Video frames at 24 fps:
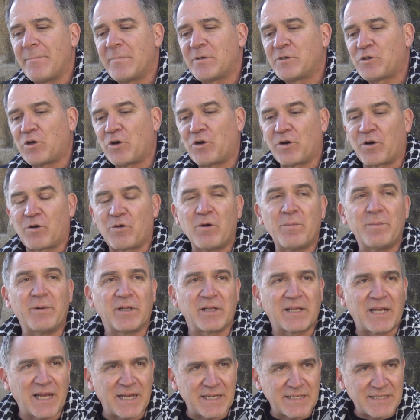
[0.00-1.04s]
started a criminal
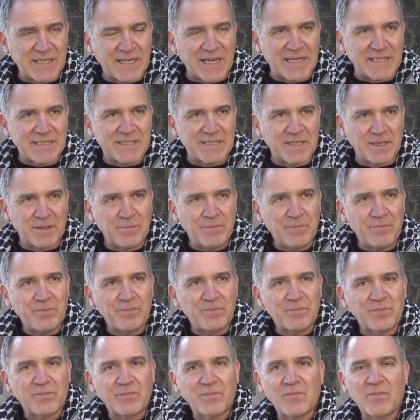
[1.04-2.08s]
case against them,
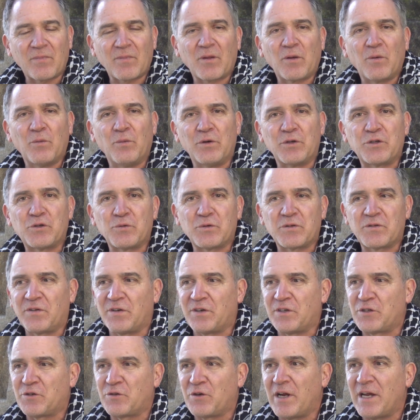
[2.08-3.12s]
which was
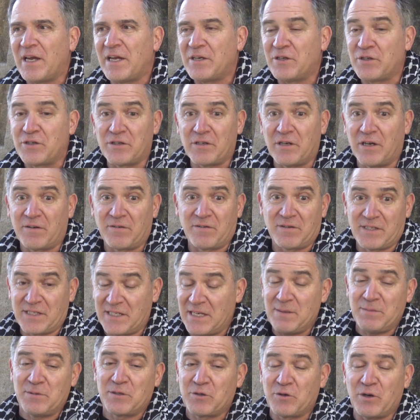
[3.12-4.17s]
very strange. It
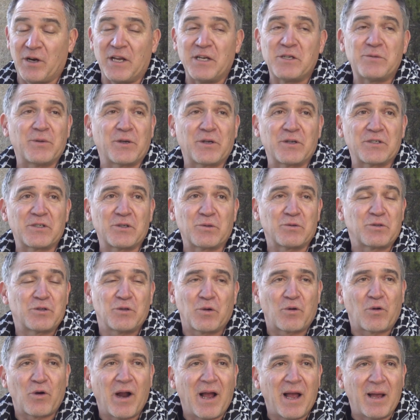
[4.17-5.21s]
seemed strange because there was
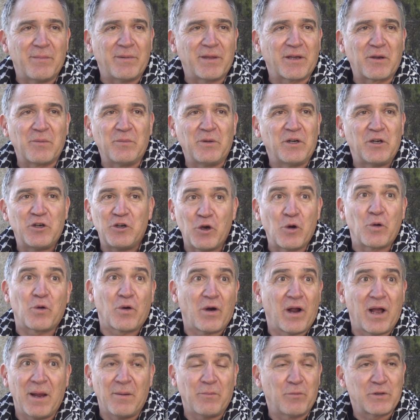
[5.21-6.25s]
no crime. They committed no
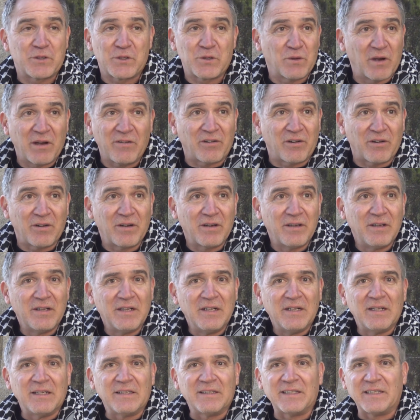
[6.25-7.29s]
crime whatsoever.
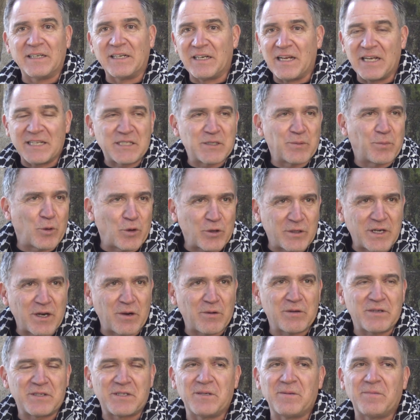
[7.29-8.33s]
They did not support
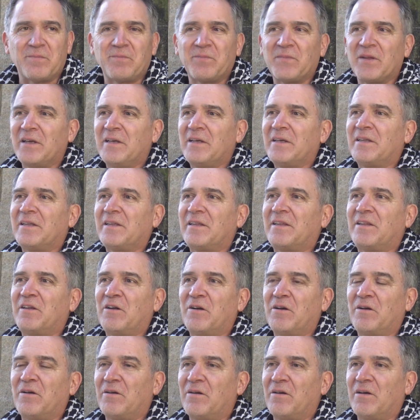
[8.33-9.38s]
terrorism.
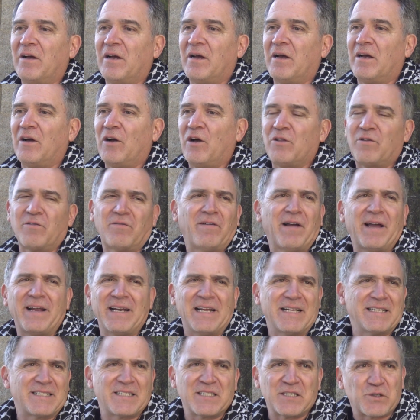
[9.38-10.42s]
All the
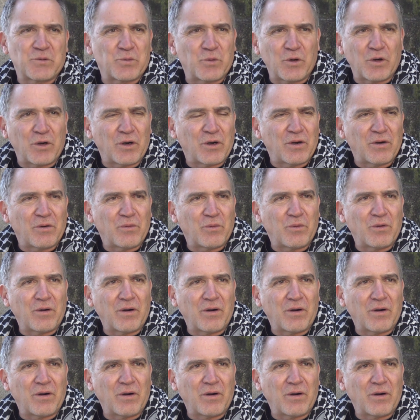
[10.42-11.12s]
finances were